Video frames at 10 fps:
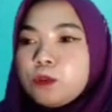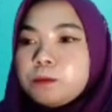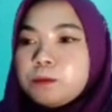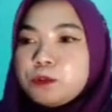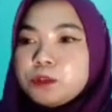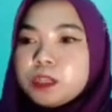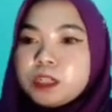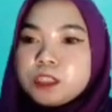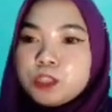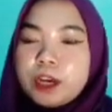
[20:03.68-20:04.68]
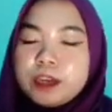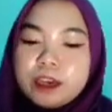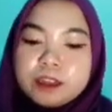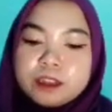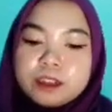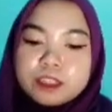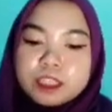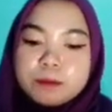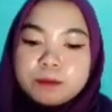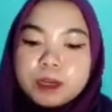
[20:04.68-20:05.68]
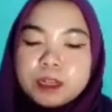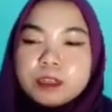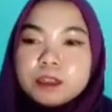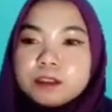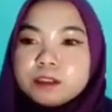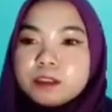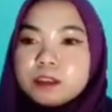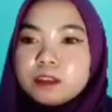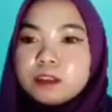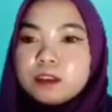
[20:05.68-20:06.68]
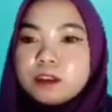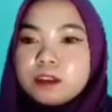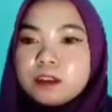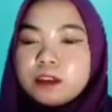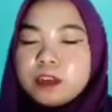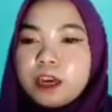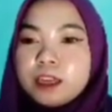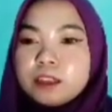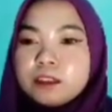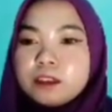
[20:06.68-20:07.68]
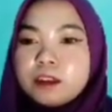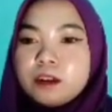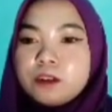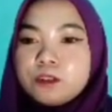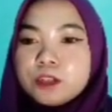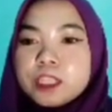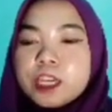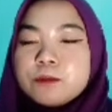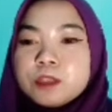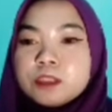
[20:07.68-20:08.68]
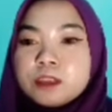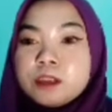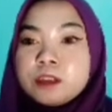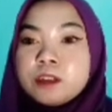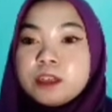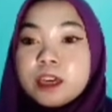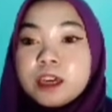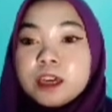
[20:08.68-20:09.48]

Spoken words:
will put a triangle symbol and rename is a